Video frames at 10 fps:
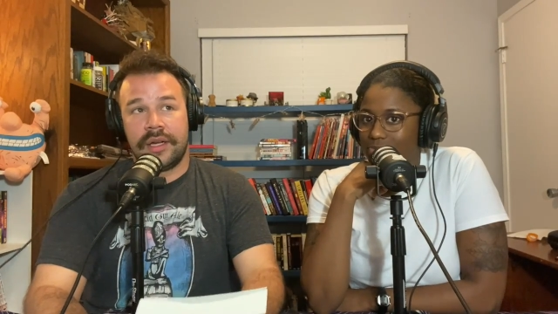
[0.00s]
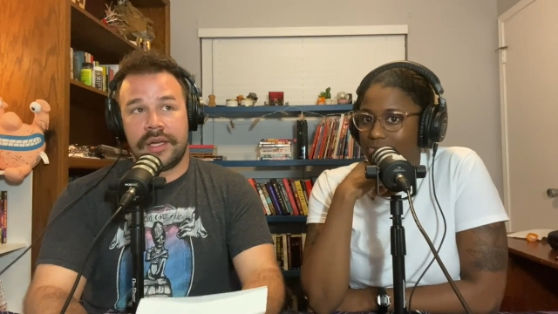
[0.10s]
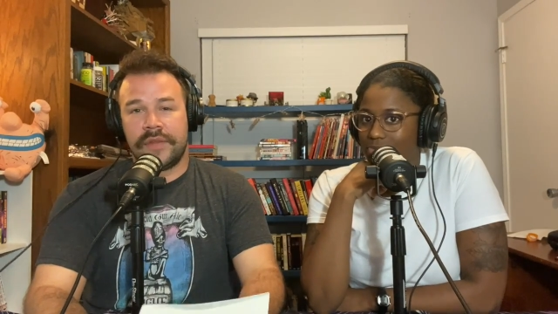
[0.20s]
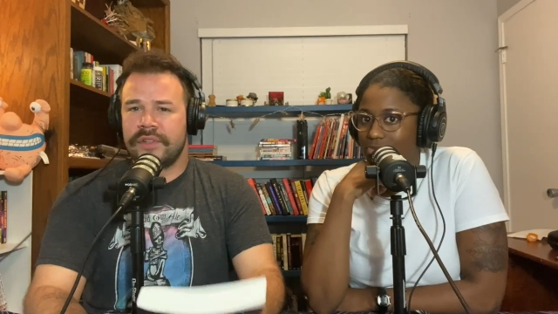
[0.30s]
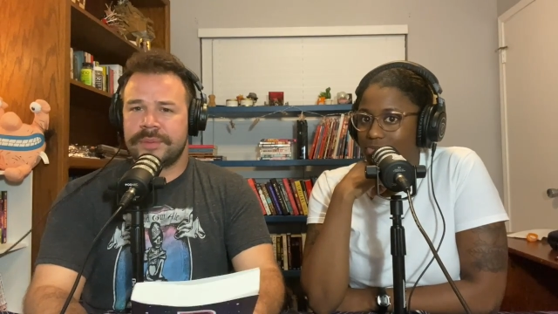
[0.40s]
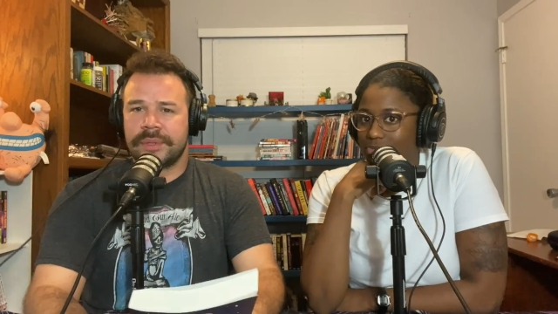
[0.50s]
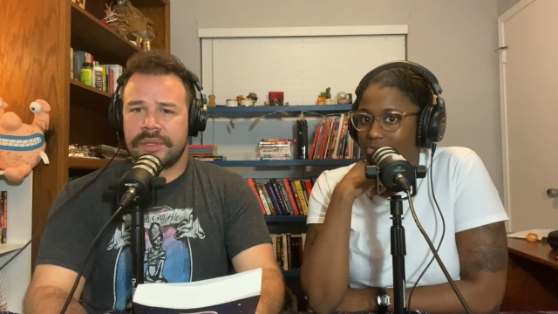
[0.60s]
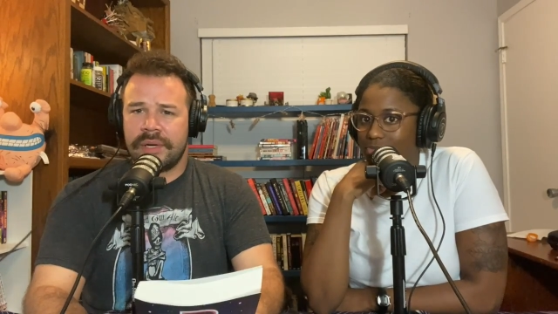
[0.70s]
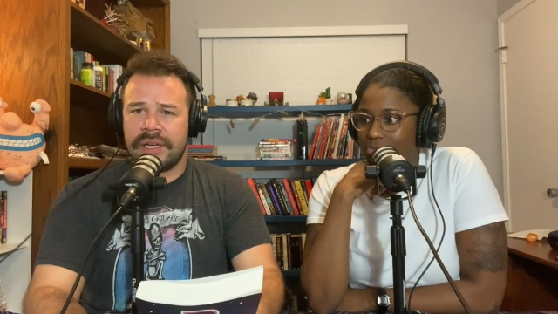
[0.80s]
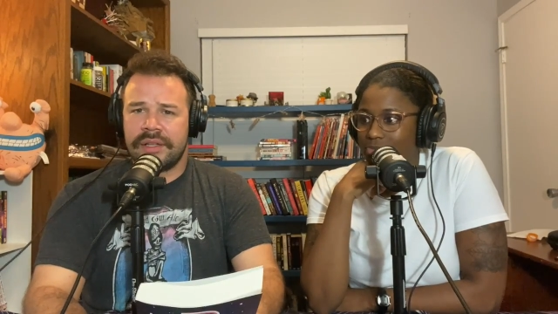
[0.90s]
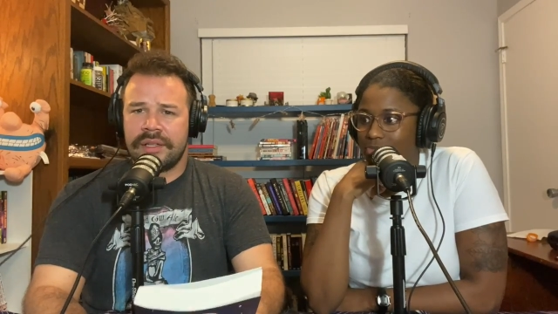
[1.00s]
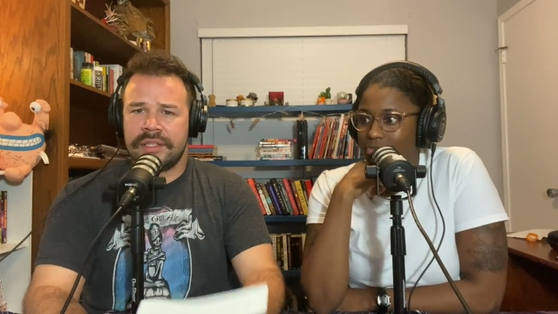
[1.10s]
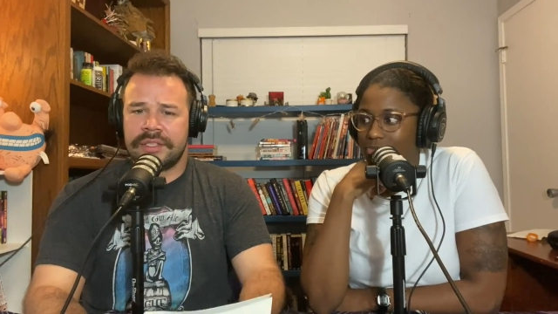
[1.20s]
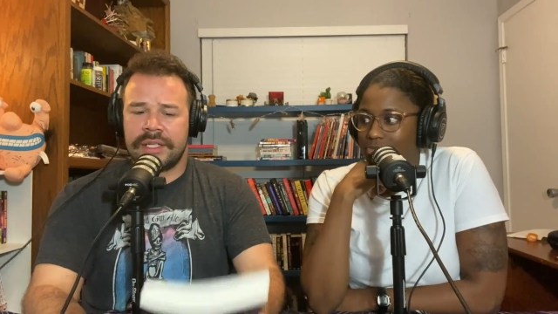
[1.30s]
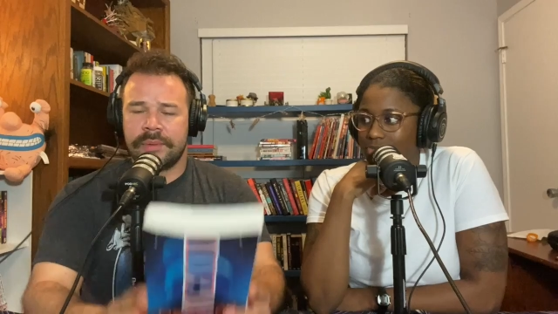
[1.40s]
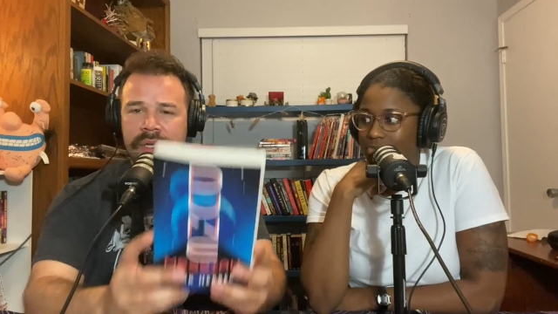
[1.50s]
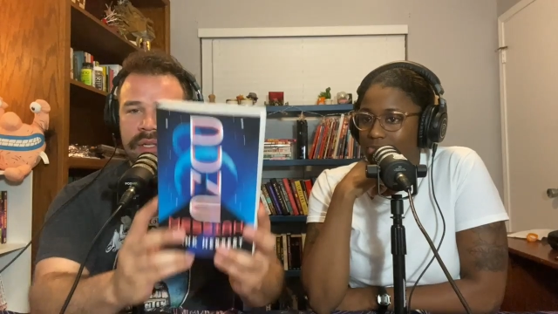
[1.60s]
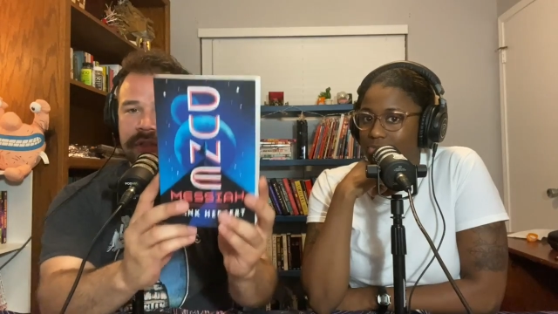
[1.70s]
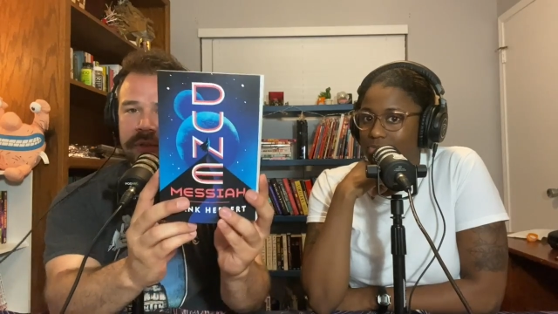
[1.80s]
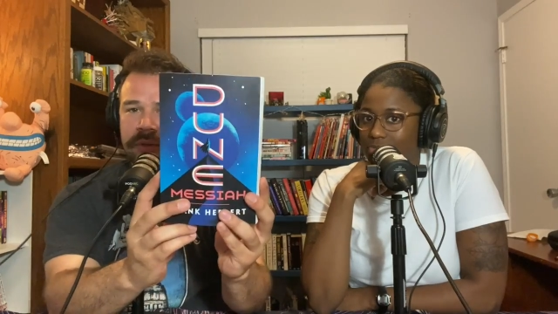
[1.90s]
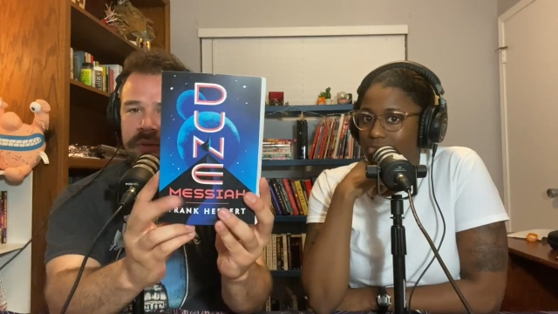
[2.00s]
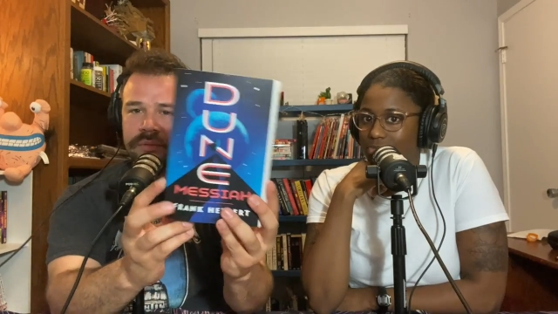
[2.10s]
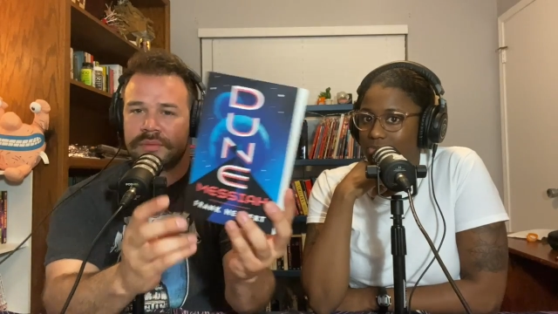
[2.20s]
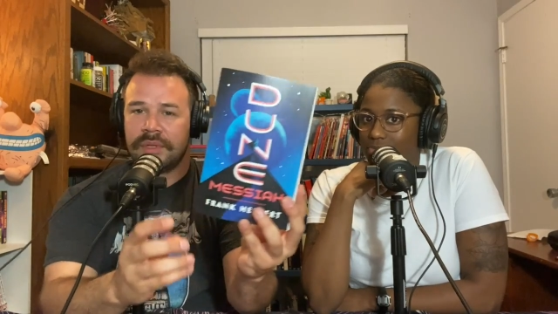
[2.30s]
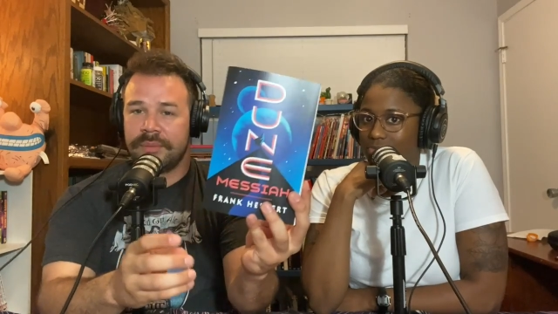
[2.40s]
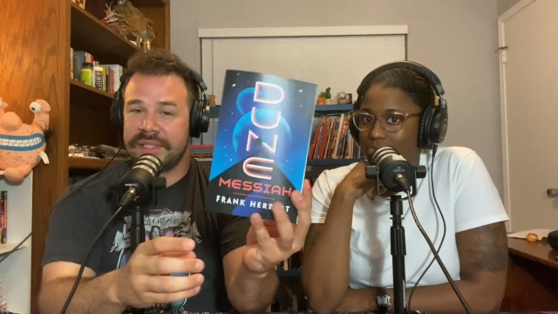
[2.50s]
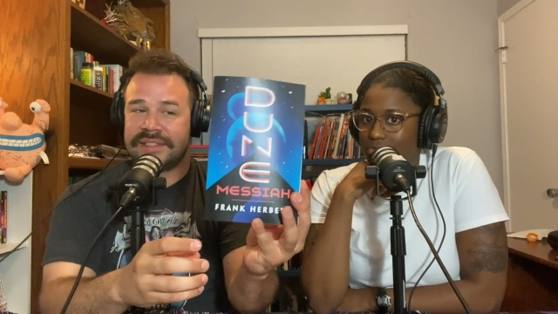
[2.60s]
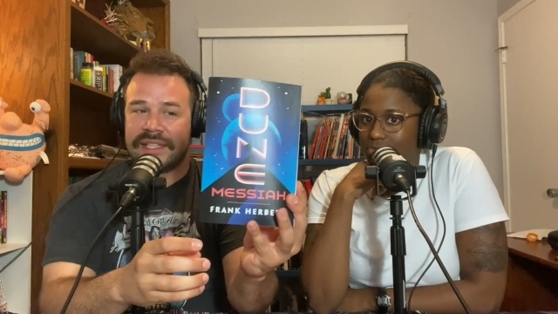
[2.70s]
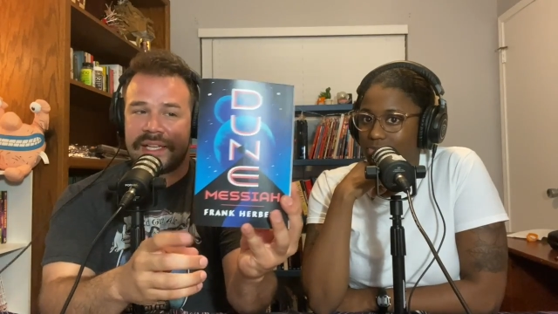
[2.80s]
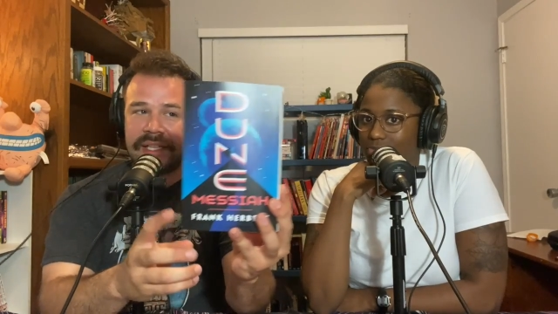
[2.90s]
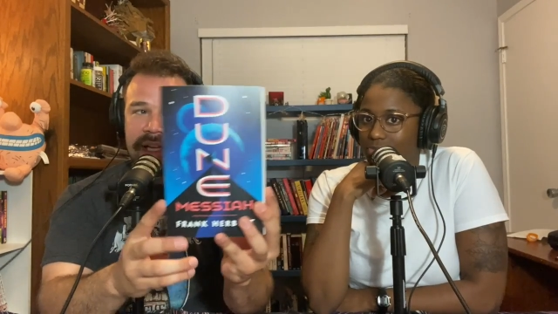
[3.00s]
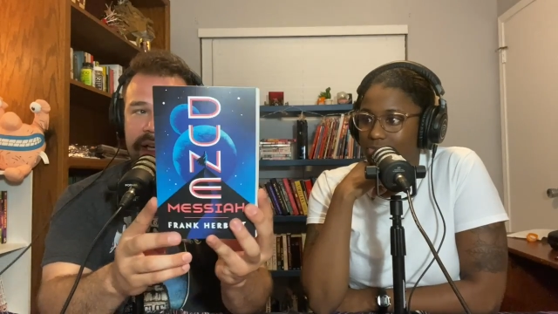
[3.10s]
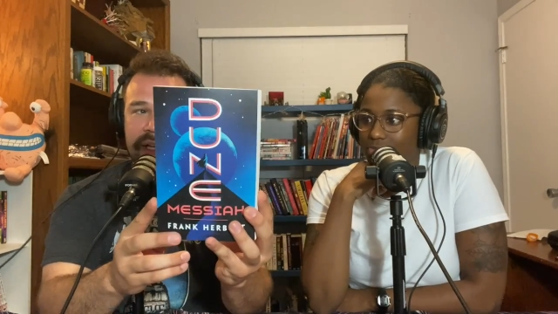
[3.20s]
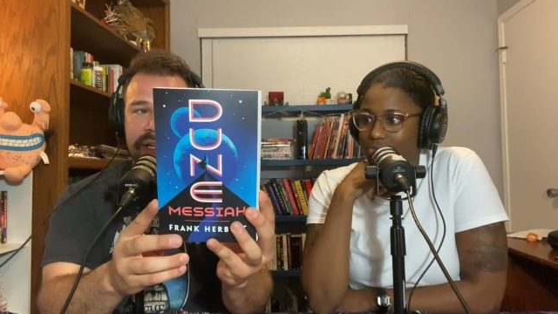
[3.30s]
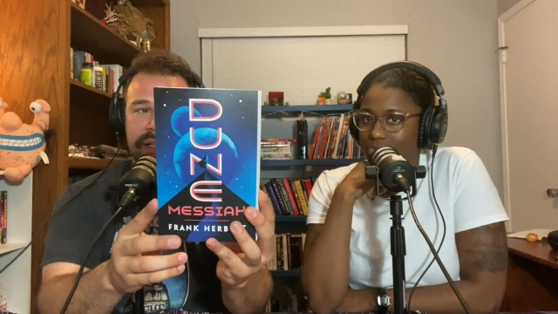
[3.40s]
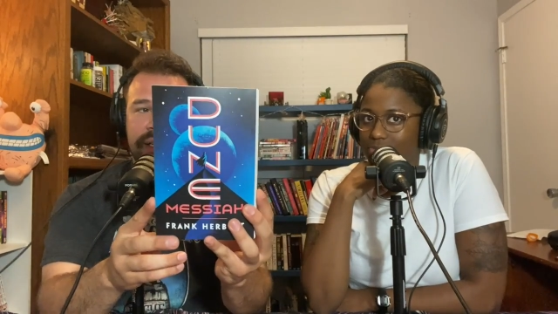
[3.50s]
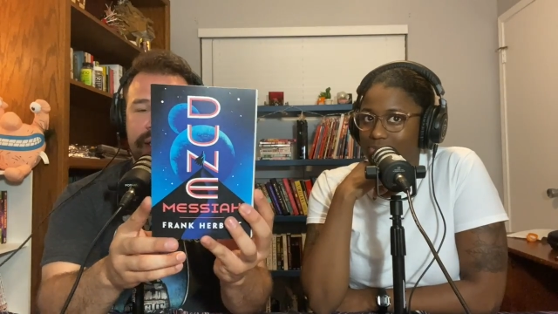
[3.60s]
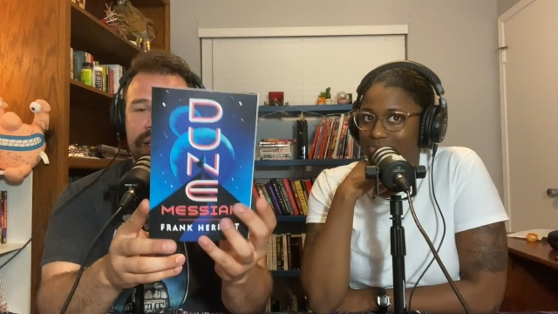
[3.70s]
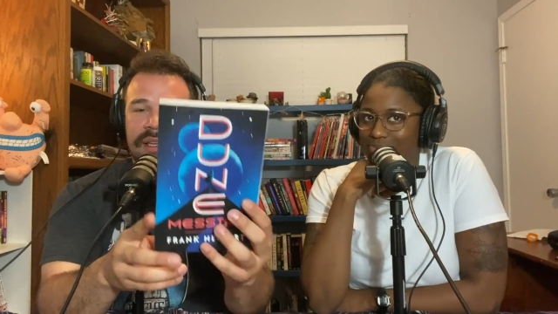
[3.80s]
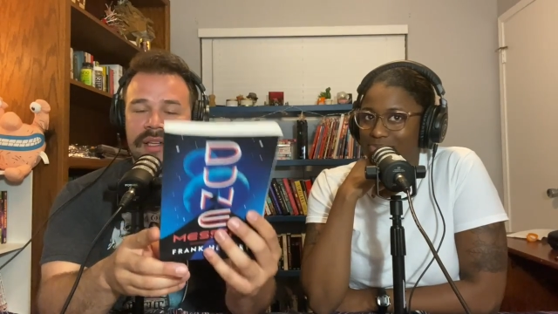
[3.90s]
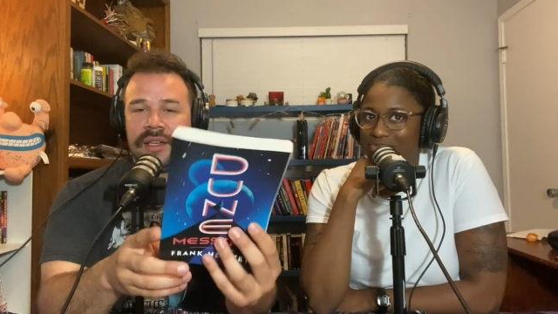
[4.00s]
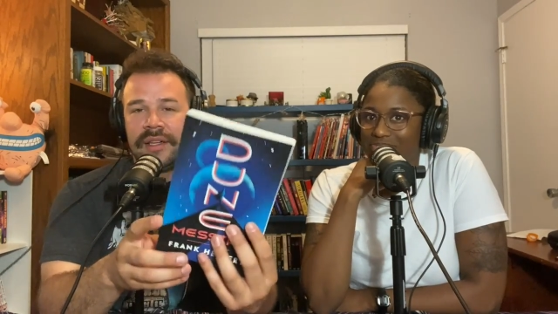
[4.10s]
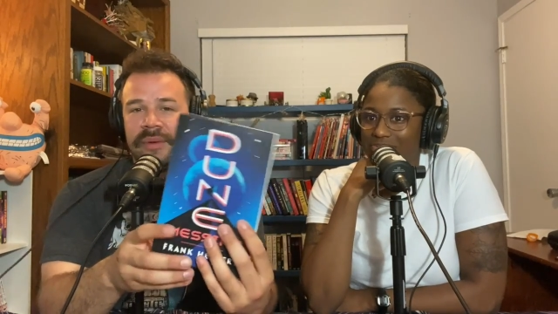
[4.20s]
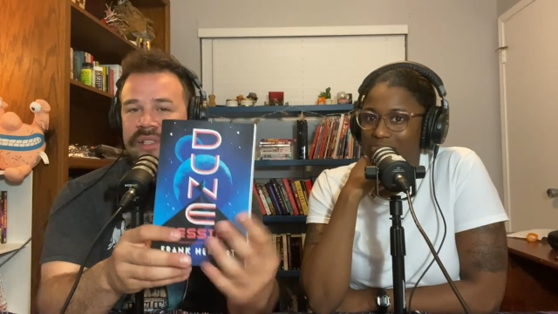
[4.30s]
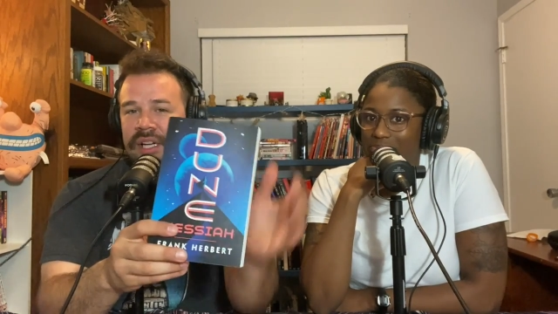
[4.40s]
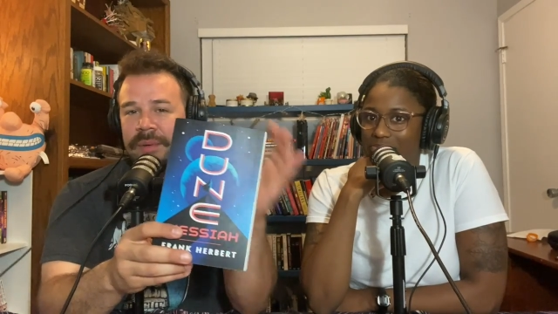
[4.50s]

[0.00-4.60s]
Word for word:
Speaker 1: uh, the first book I read in January, Dune Messiah. We talked